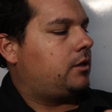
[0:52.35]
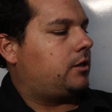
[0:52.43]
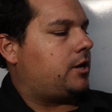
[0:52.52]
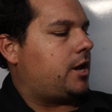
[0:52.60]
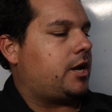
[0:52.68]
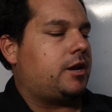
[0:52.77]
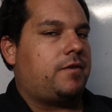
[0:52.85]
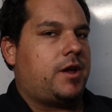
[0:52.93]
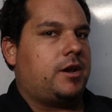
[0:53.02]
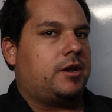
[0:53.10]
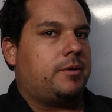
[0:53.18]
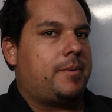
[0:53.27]
the negative
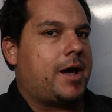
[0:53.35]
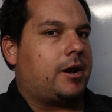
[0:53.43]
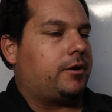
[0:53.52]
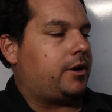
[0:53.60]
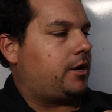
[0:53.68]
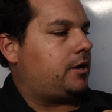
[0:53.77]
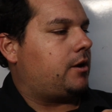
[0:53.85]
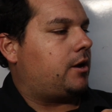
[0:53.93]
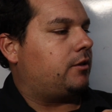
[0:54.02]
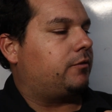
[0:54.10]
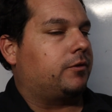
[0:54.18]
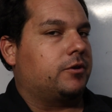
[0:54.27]
end of the battery
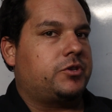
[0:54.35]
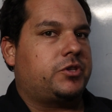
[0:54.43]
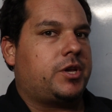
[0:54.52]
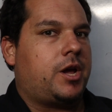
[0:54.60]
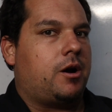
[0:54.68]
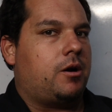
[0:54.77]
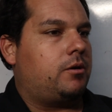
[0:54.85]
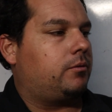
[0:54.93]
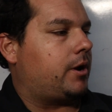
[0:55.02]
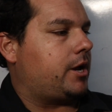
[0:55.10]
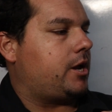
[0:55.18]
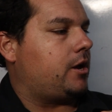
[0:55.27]
on the first cell
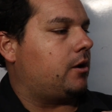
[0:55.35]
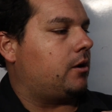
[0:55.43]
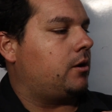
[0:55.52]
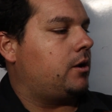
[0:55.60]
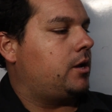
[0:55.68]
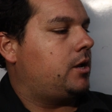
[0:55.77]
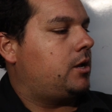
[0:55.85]
right here